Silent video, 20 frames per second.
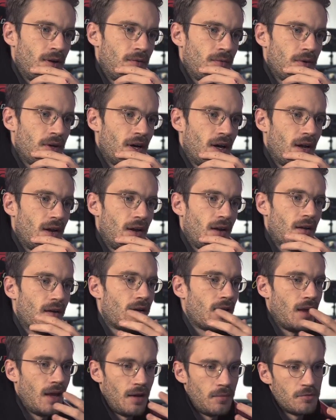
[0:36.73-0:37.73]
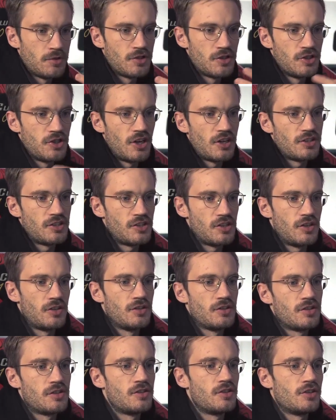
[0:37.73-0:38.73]
We got a lot of game
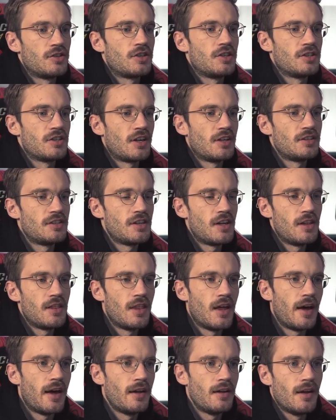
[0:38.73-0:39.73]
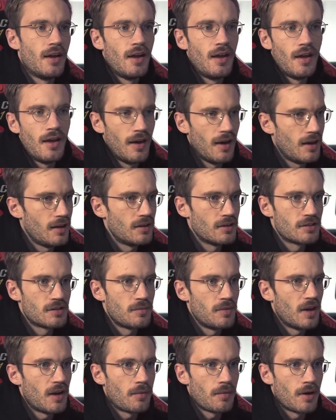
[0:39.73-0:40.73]
suggestions just because I said that. Hey,
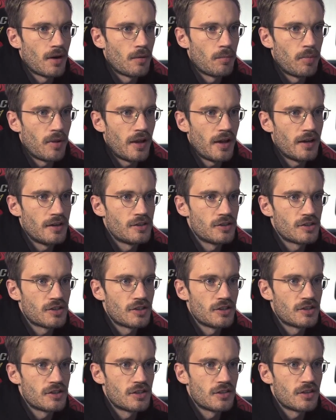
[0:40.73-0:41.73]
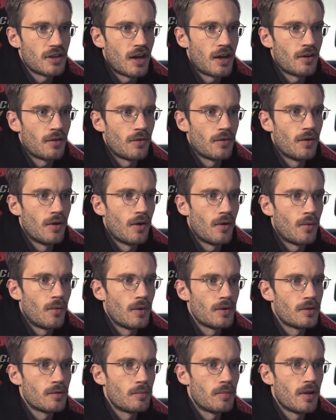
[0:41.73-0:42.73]
doesn't mean I'm gonna play just because I don't know
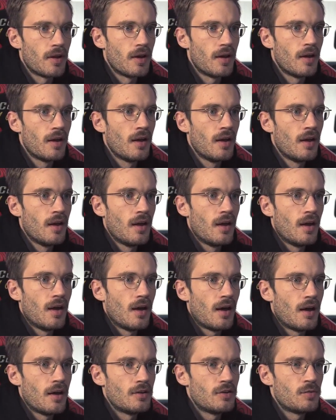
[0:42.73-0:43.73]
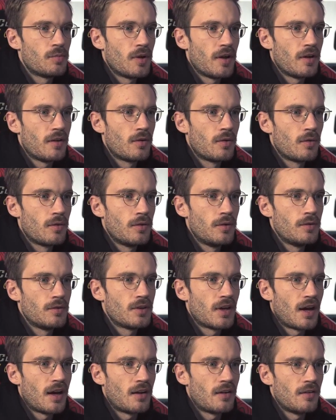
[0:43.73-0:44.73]
what to play. You should play a cool new
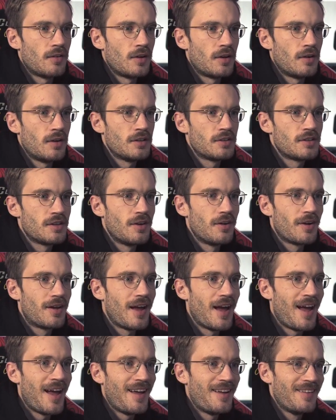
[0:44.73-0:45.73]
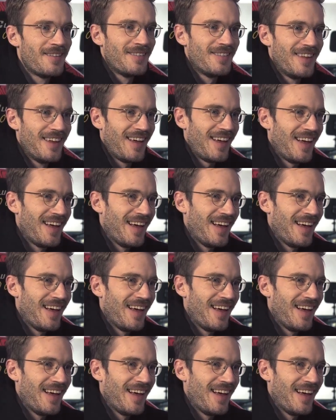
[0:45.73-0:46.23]
title. There is no game.